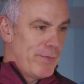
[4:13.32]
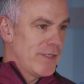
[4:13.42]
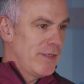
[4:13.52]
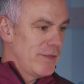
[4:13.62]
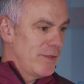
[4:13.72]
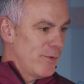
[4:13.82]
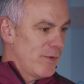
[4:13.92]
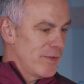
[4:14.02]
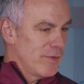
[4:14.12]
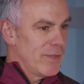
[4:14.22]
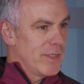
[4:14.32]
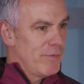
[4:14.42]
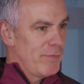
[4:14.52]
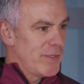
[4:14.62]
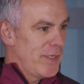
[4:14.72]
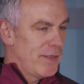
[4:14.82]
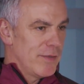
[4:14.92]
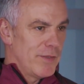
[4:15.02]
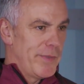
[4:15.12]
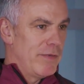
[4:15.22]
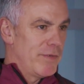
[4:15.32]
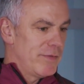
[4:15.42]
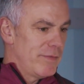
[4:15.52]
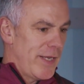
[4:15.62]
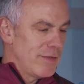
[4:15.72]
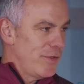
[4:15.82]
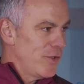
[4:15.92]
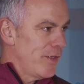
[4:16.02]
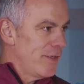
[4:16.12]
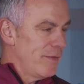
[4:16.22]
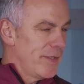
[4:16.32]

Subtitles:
best cities in the world, so we'll be staying down the middle of it. Lads will enjoy it.